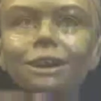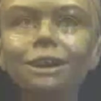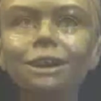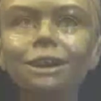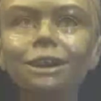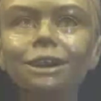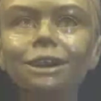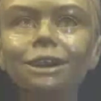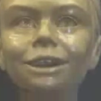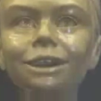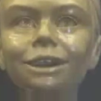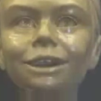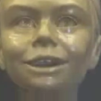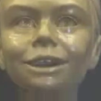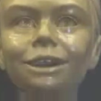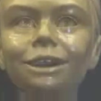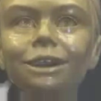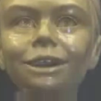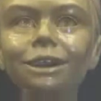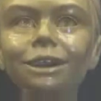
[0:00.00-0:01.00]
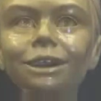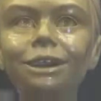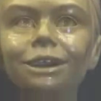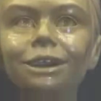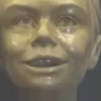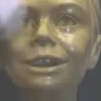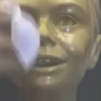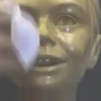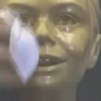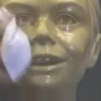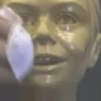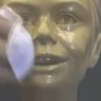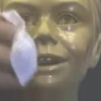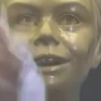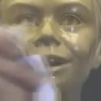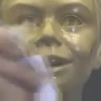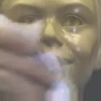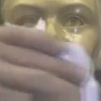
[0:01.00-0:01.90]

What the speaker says: No one is speaking in this clip.